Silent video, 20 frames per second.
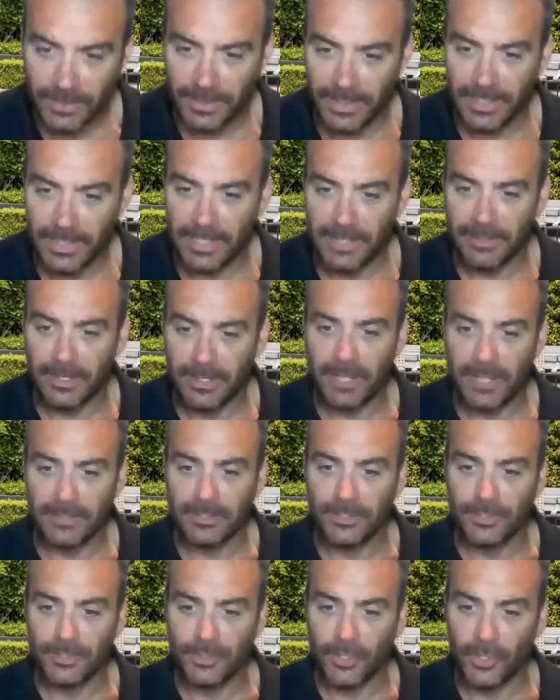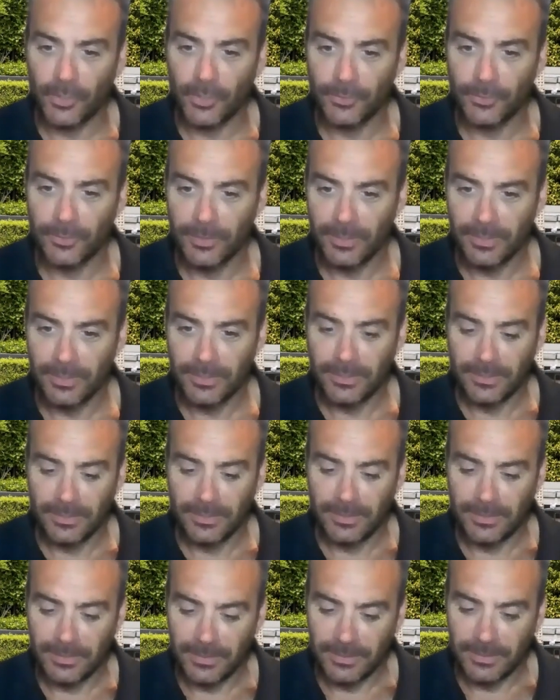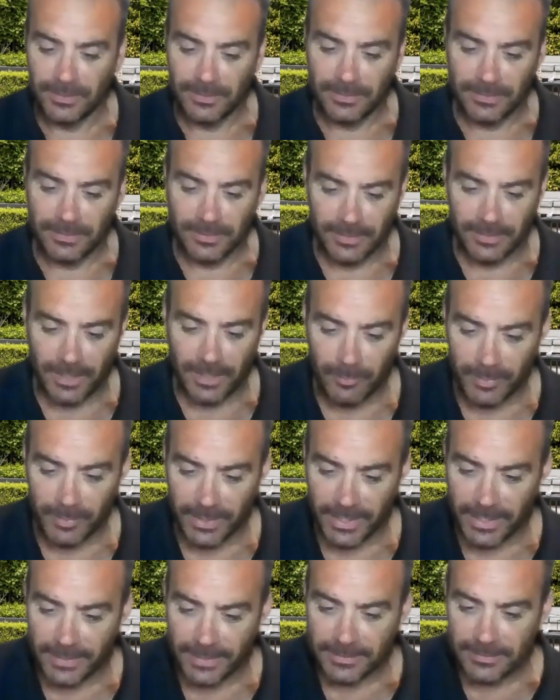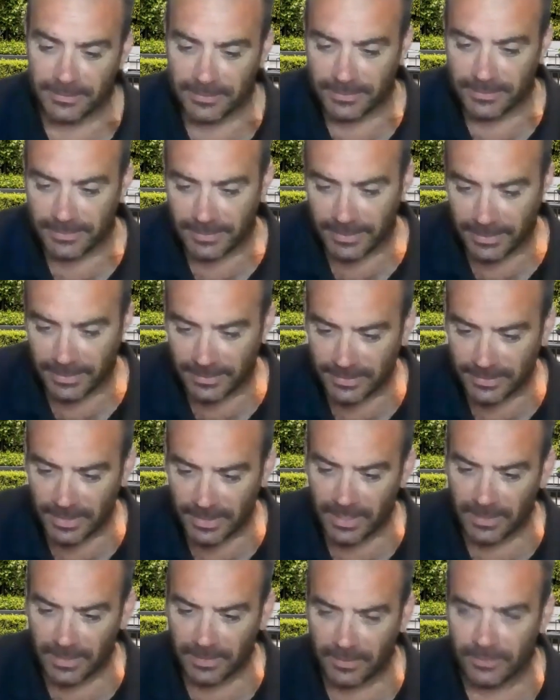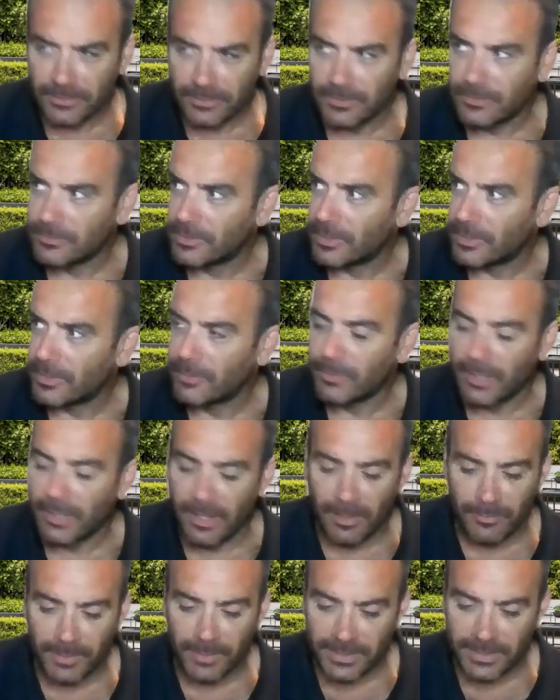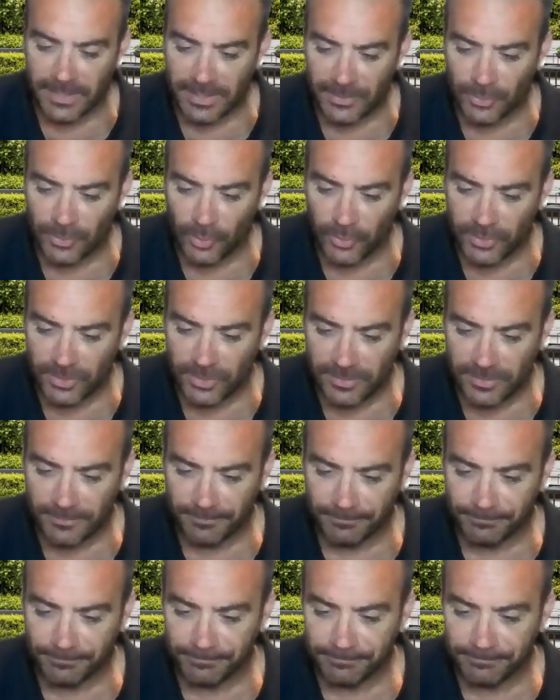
at the show helping out helping out Jason Hodges.